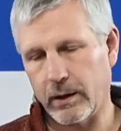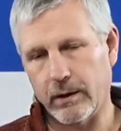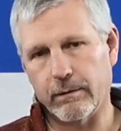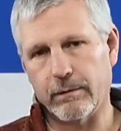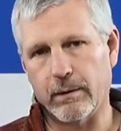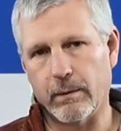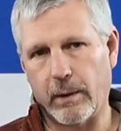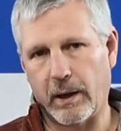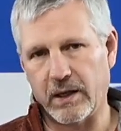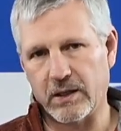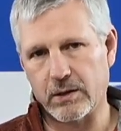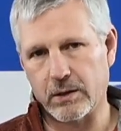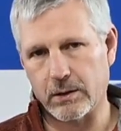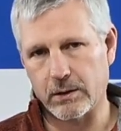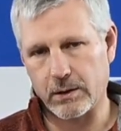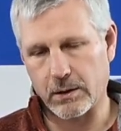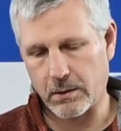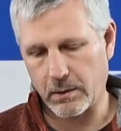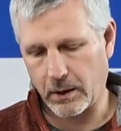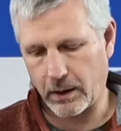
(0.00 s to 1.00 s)

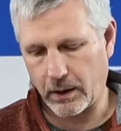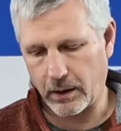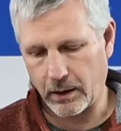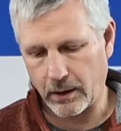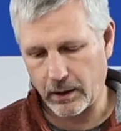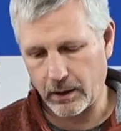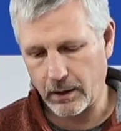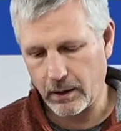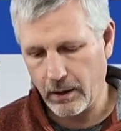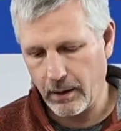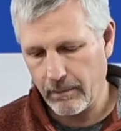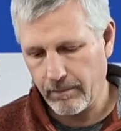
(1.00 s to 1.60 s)
information screen